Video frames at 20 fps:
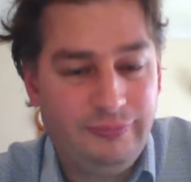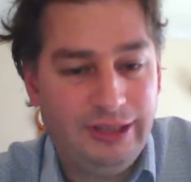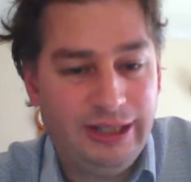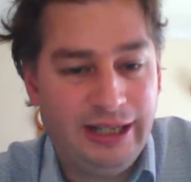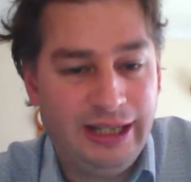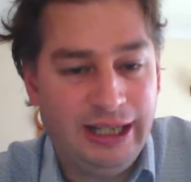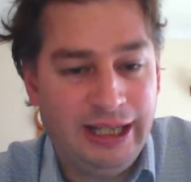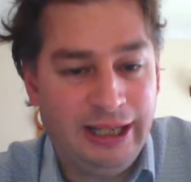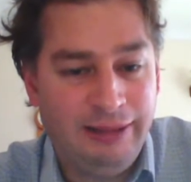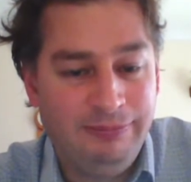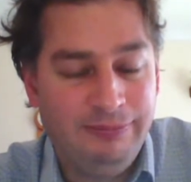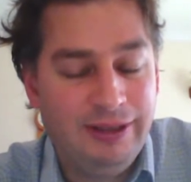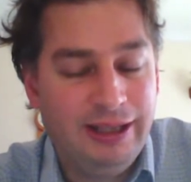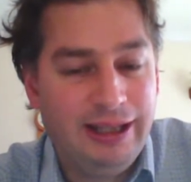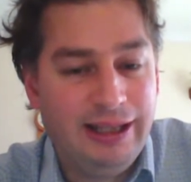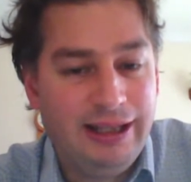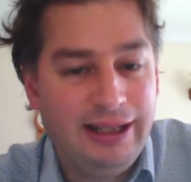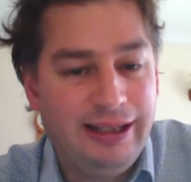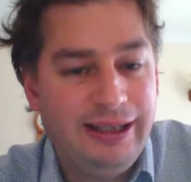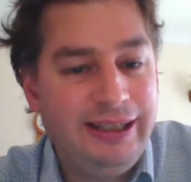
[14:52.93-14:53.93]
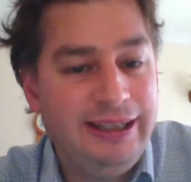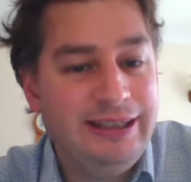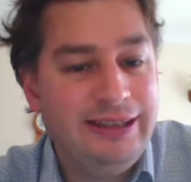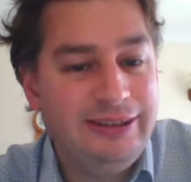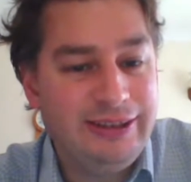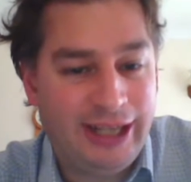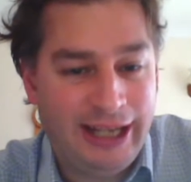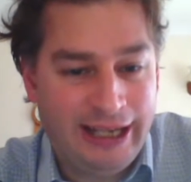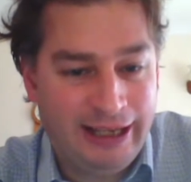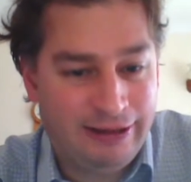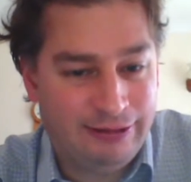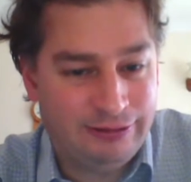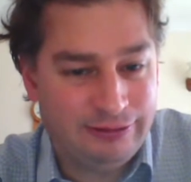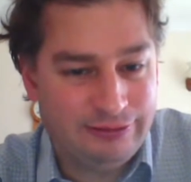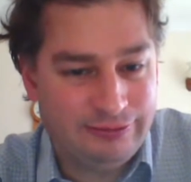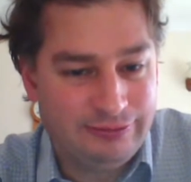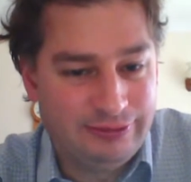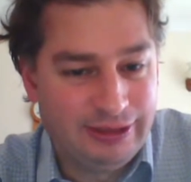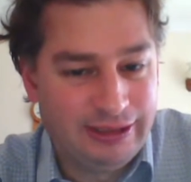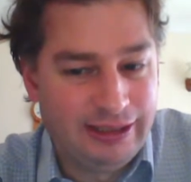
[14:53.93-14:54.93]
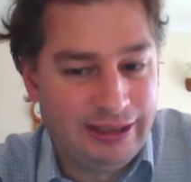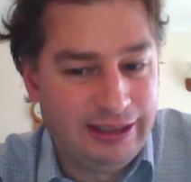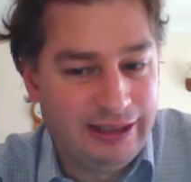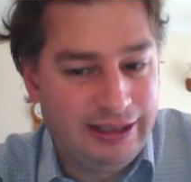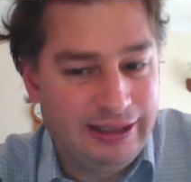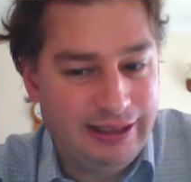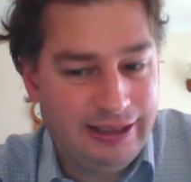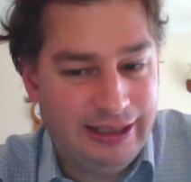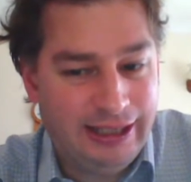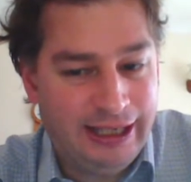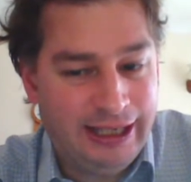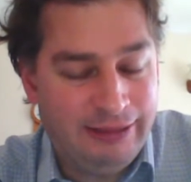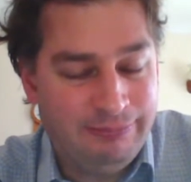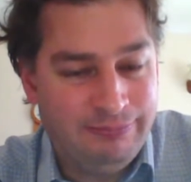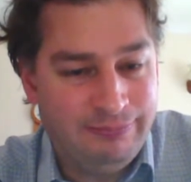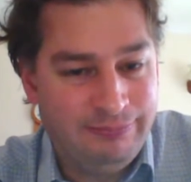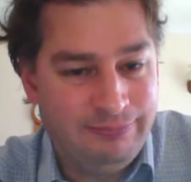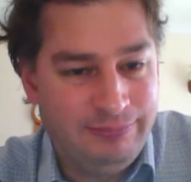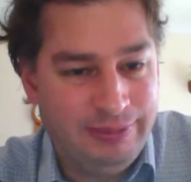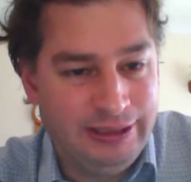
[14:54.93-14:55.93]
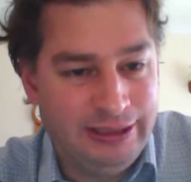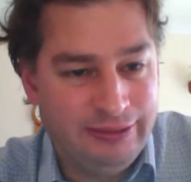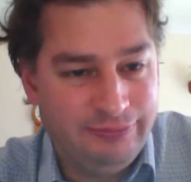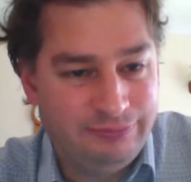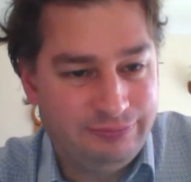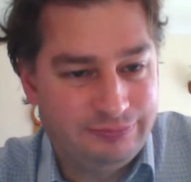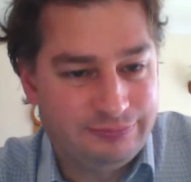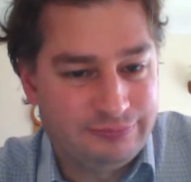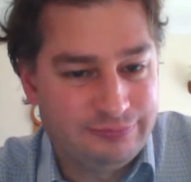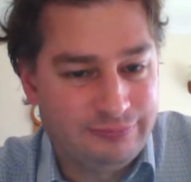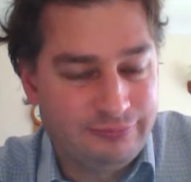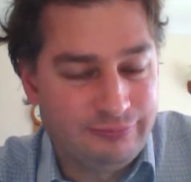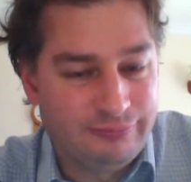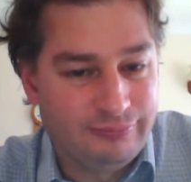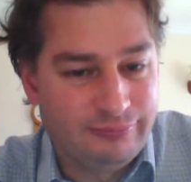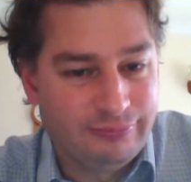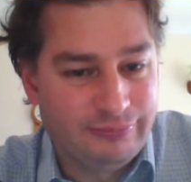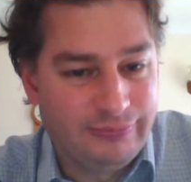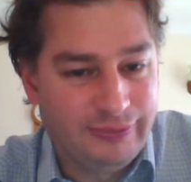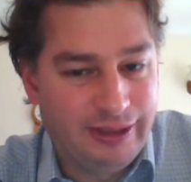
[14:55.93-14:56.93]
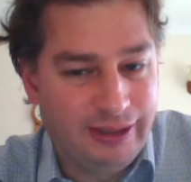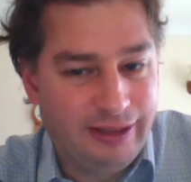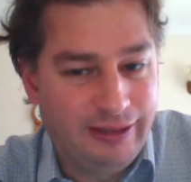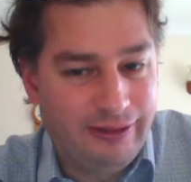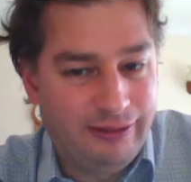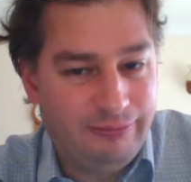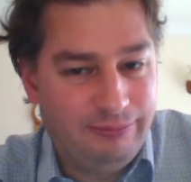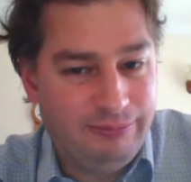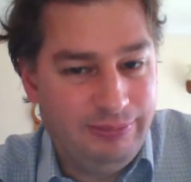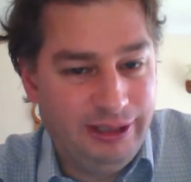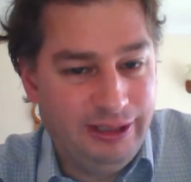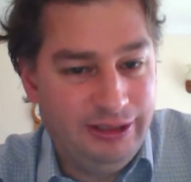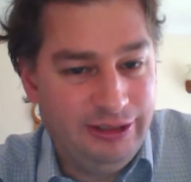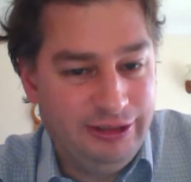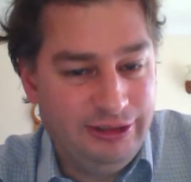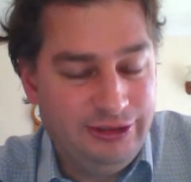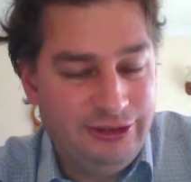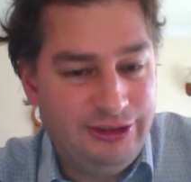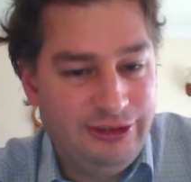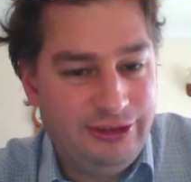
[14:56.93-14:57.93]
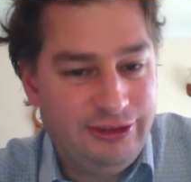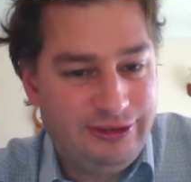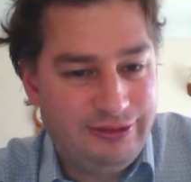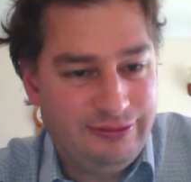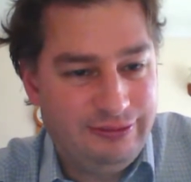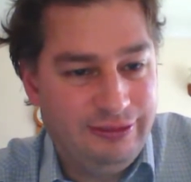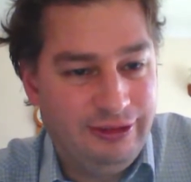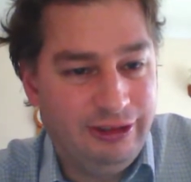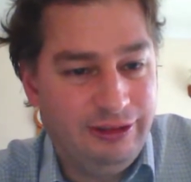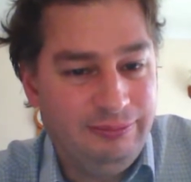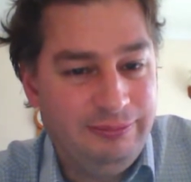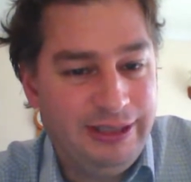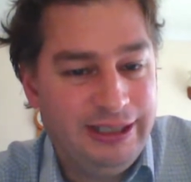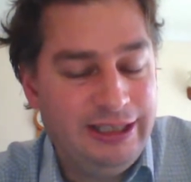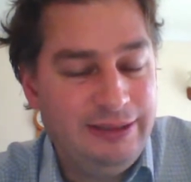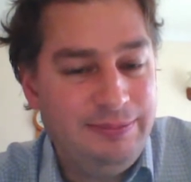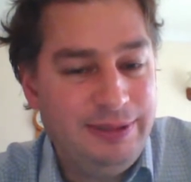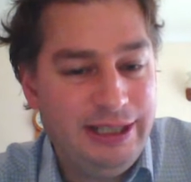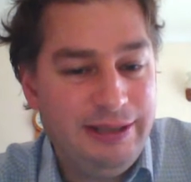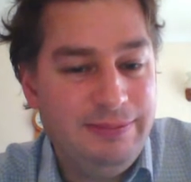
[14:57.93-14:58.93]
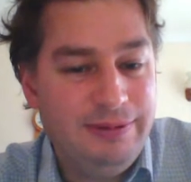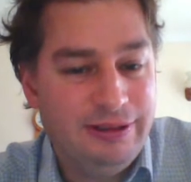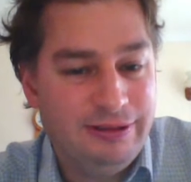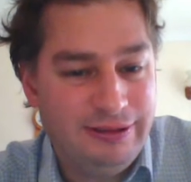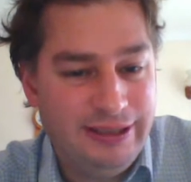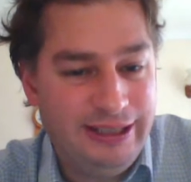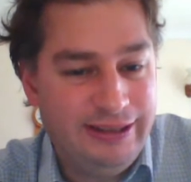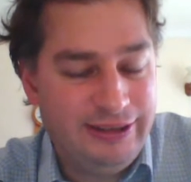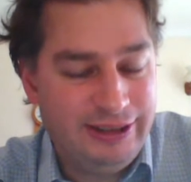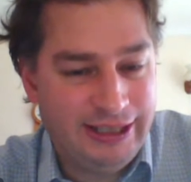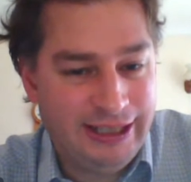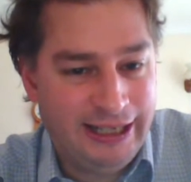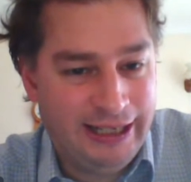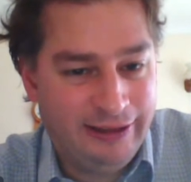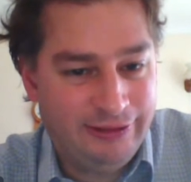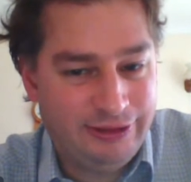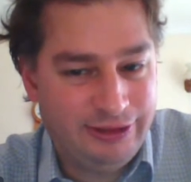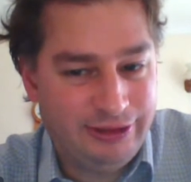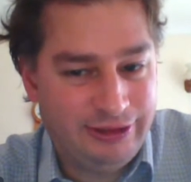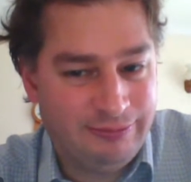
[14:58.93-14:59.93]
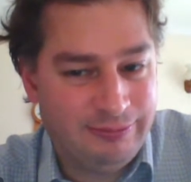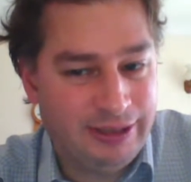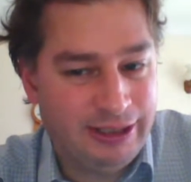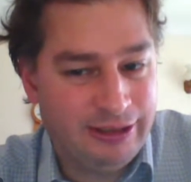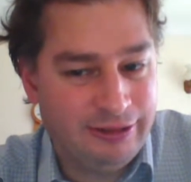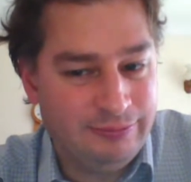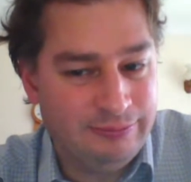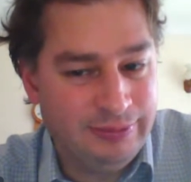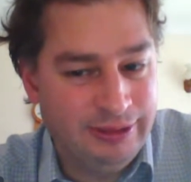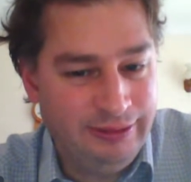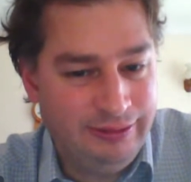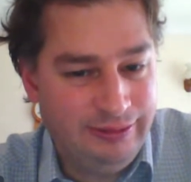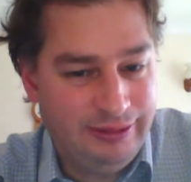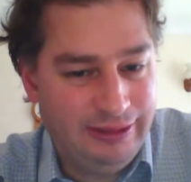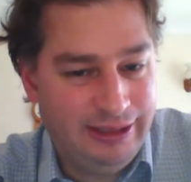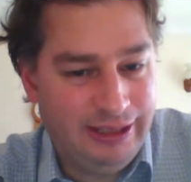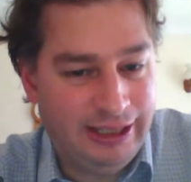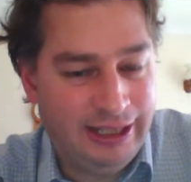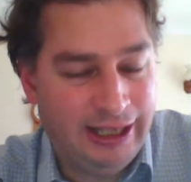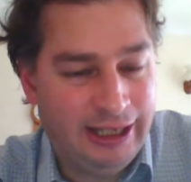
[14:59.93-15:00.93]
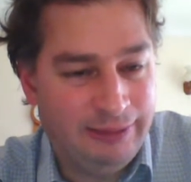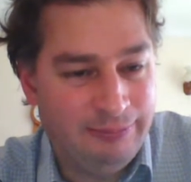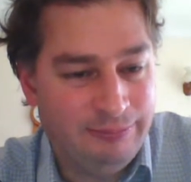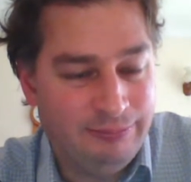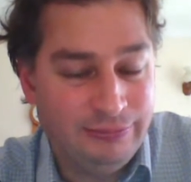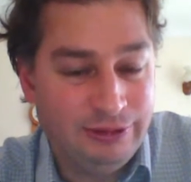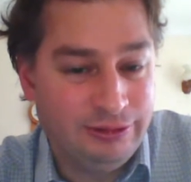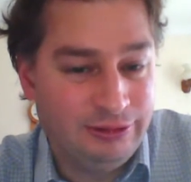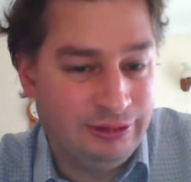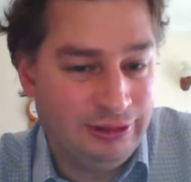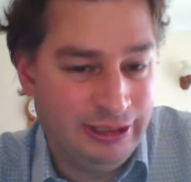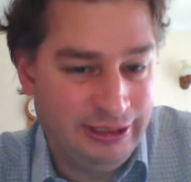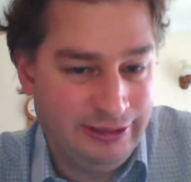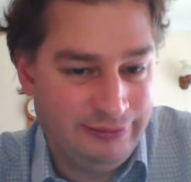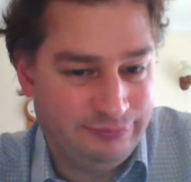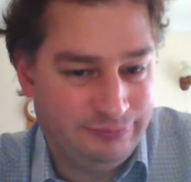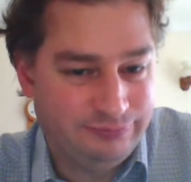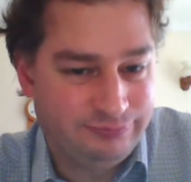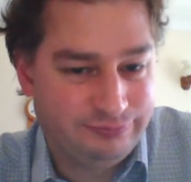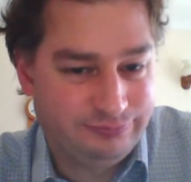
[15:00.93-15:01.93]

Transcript: um, eat out. Um, but because not many people are eating out at the moment, um, more